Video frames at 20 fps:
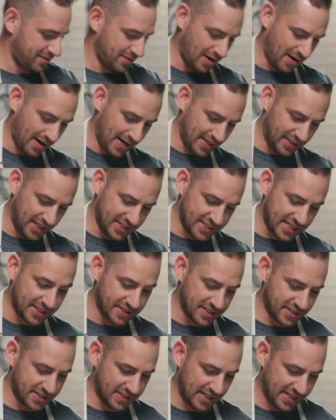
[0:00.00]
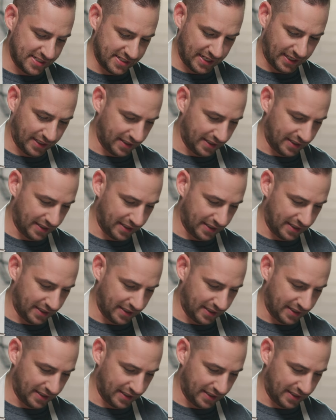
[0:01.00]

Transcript: All right, let's get to slicing.